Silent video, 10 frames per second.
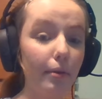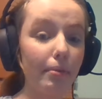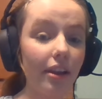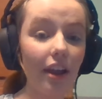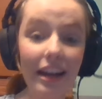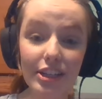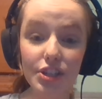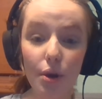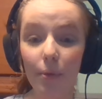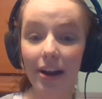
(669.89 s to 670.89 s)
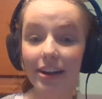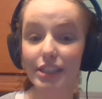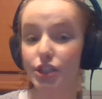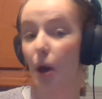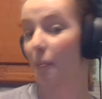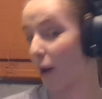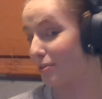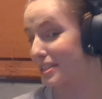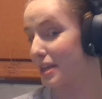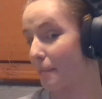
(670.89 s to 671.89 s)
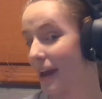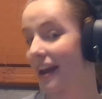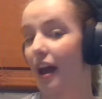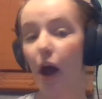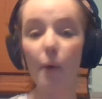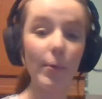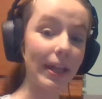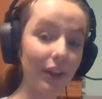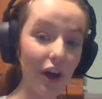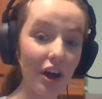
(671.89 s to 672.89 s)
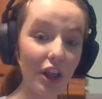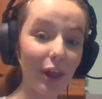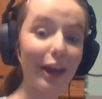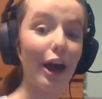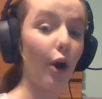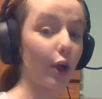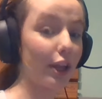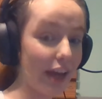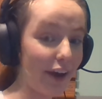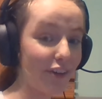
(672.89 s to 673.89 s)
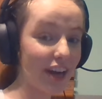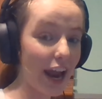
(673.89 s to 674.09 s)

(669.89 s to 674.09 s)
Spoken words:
blush where it's supposed to be. We look like a clown